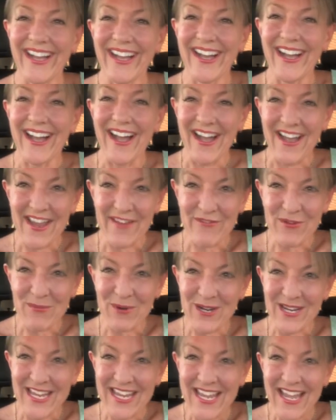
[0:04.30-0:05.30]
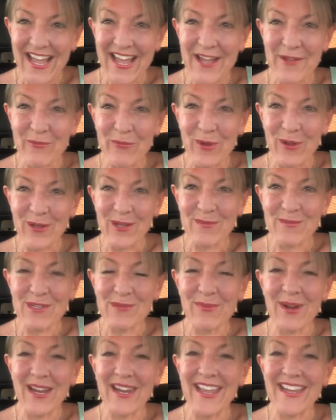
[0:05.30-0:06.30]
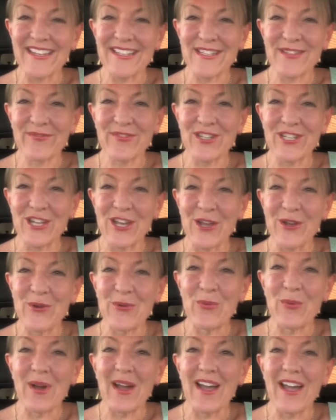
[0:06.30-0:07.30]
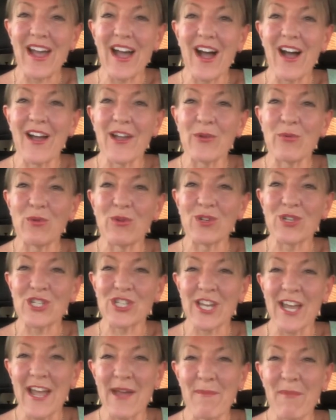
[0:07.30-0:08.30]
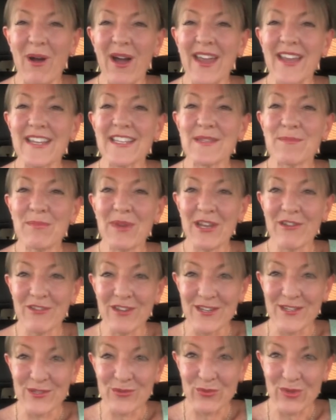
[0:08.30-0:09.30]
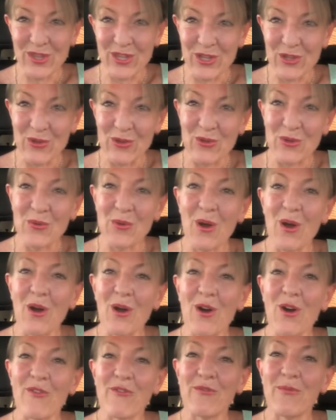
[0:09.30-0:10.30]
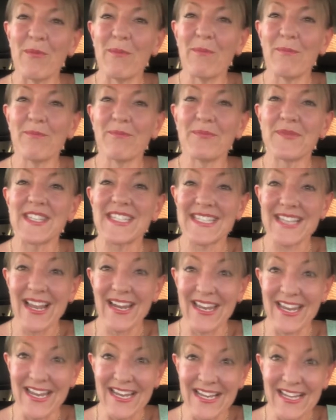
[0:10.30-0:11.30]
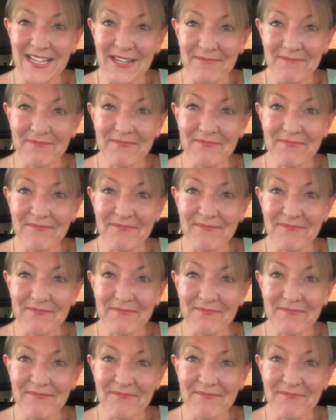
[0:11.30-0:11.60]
Hi everybody, and welcome to my latest video where I will share my experience with you of selling,